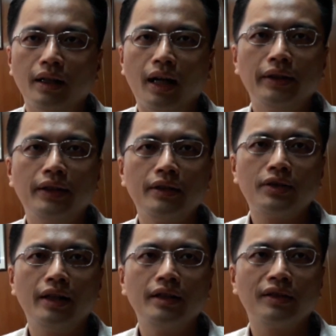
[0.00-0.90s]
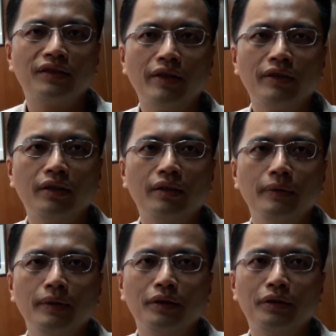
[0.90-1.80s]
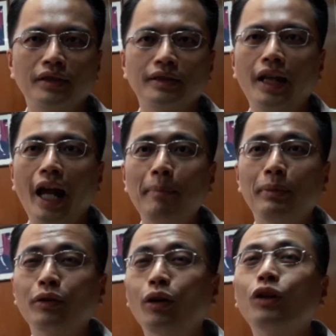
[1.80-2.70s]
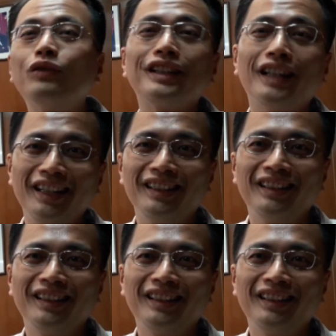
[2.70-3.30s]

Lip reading: I think Chinese arrival doesn't happen overnight.